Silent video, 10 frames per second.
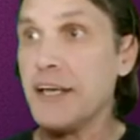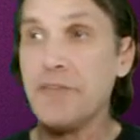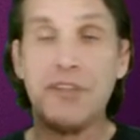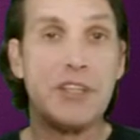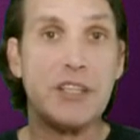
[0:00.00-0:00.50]

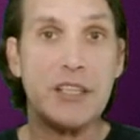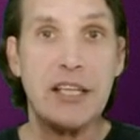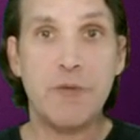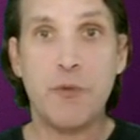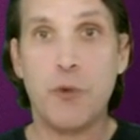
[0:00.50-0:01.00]
everything you
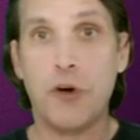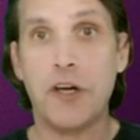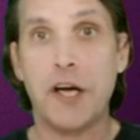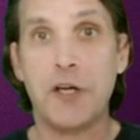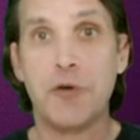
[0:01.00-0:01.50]
need
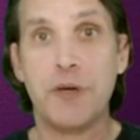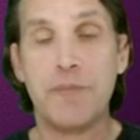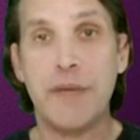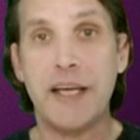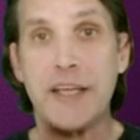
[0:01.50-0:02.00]
for
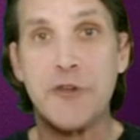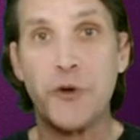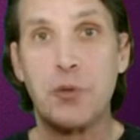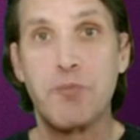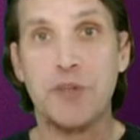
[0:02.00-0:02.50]
making
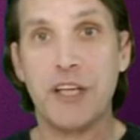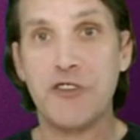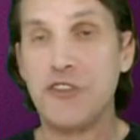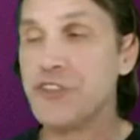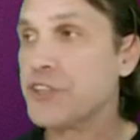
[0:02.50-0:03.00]
your
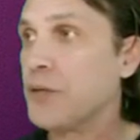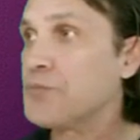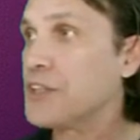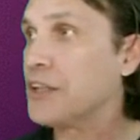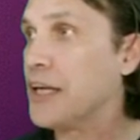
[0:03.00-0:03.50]
productions come
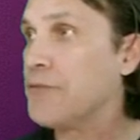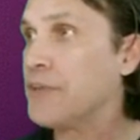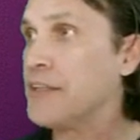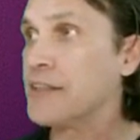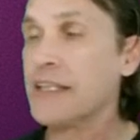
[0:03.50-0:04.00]
to life
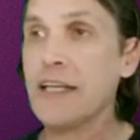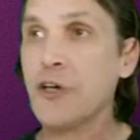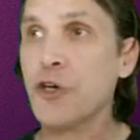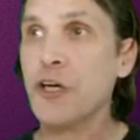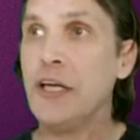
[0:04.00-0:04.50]
is
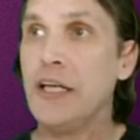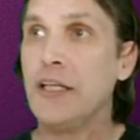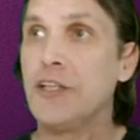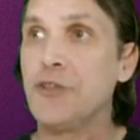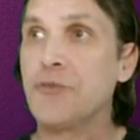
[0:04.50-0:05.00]
here.
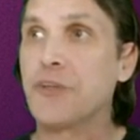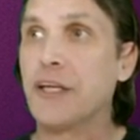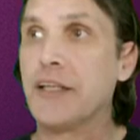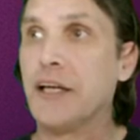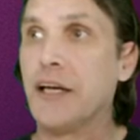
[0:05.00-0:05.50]
You've got